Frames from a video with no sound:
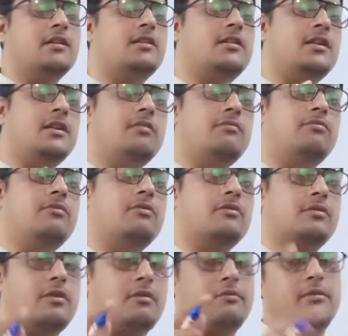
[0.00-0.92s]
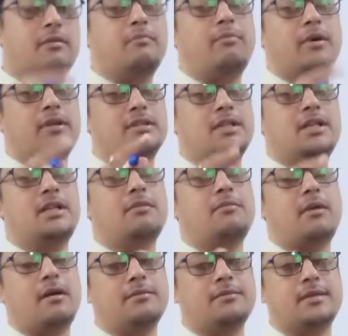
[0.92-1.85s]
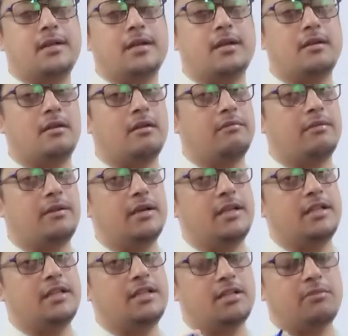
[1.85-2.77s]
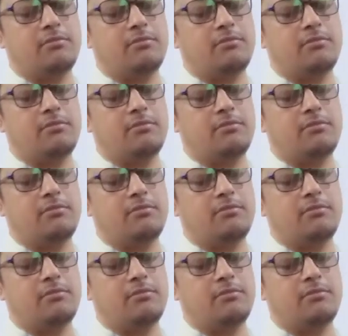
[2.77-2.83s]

3/4 of a positive half cycle of a DC